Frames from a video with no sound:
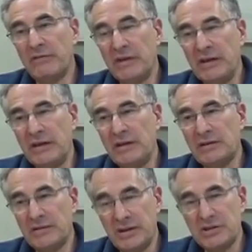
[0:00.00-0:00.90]

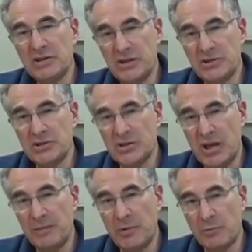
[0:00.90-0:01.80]
these tensions
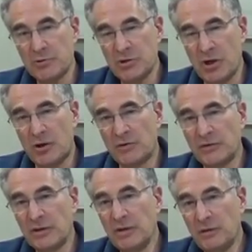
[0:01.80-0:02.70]
can be
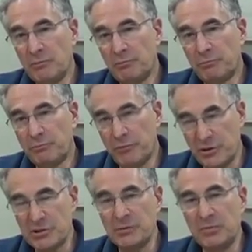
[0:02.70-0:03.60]
resolved
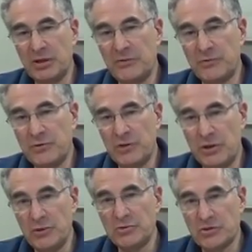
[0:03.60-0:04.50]
principally through the
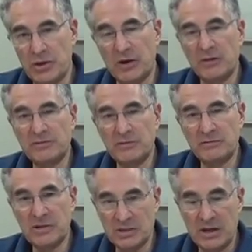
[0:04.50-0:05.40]
use of
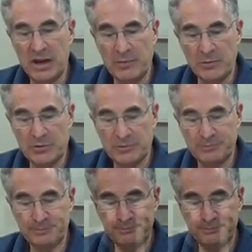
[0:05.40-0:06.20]
disclaimers.